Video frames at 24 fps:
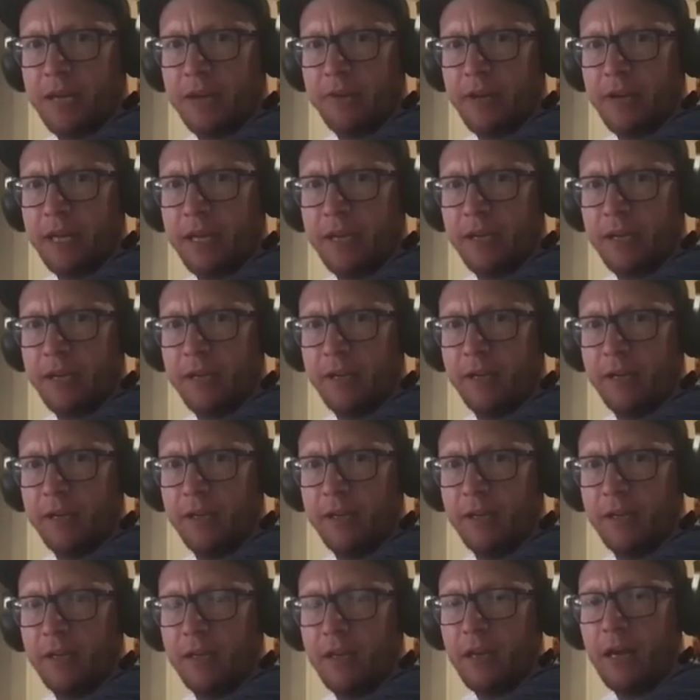reckon
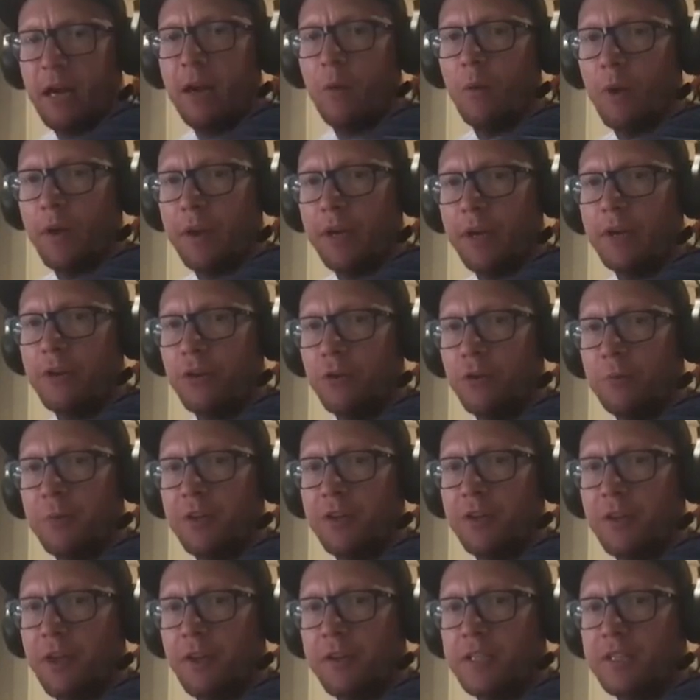I want a goop
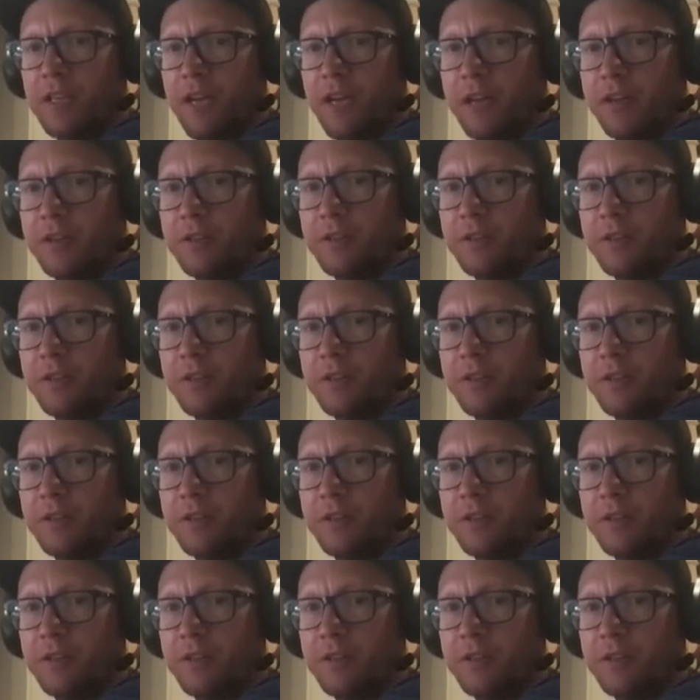on the other side as